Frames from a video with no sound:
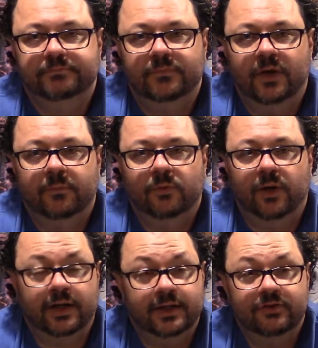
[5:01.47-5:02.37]
Number one,
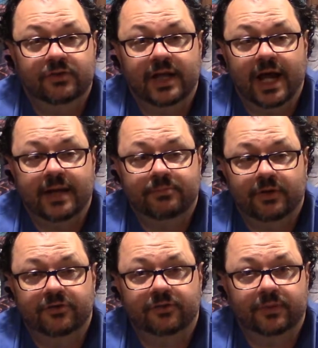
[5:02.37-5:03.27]
and these are
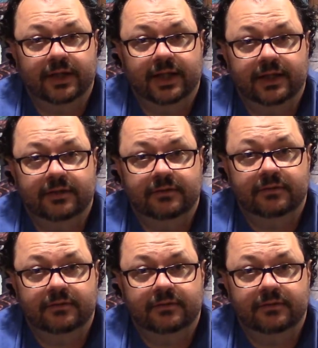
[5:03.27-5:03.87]
non-present related.